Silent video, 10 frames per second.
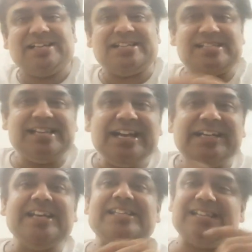
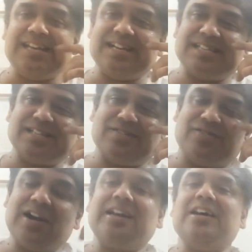CTCS.
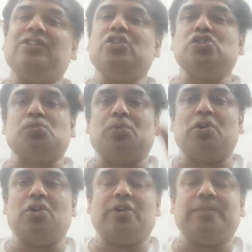What are those
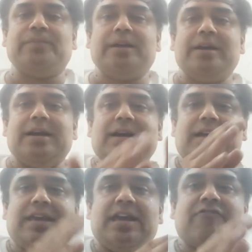for?
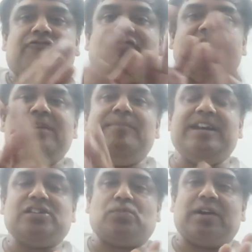
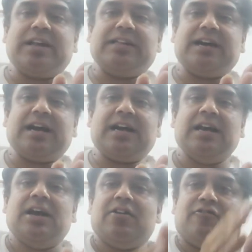FTBS, what is
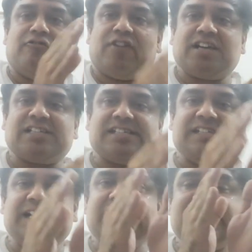that?
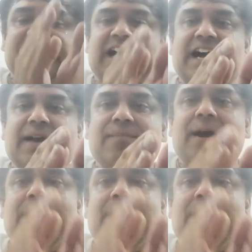First in time,